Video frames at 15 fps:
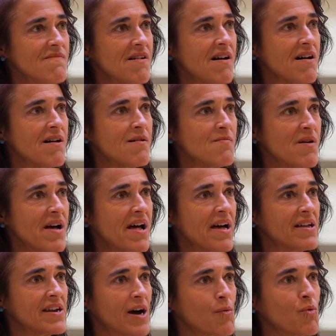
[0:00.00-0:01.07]
Um,
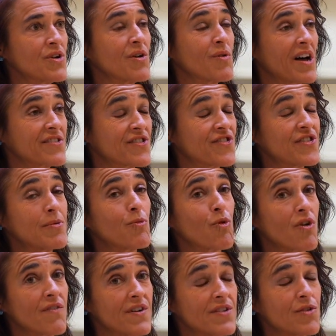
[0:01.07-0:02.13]
and I wouldn't have liked to see
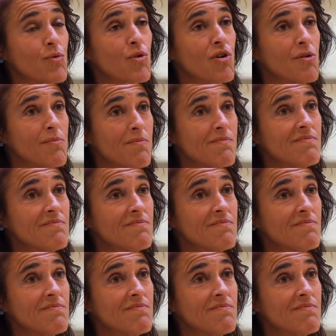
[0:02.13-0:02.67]
more of it in the world.